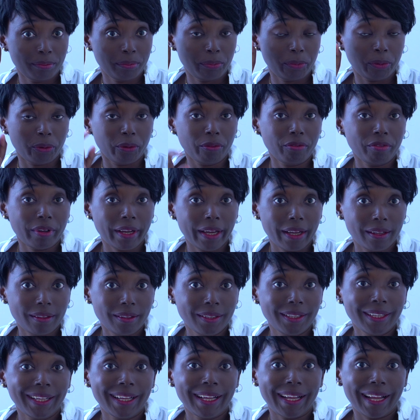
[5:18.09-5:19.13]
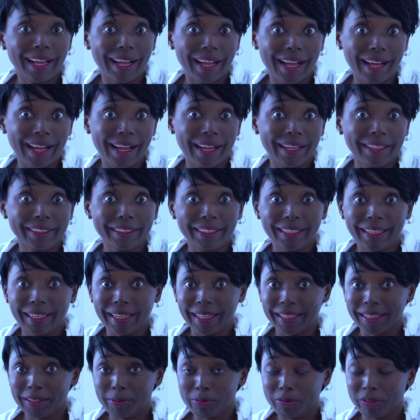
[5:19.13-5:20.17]
profile and
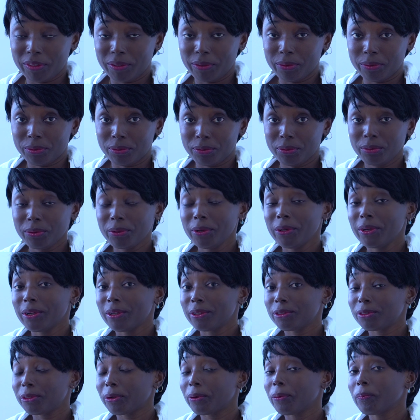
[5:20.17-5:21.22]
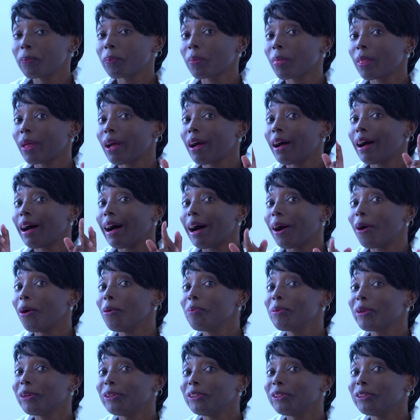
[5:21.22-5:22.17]
other videos too. So I hope you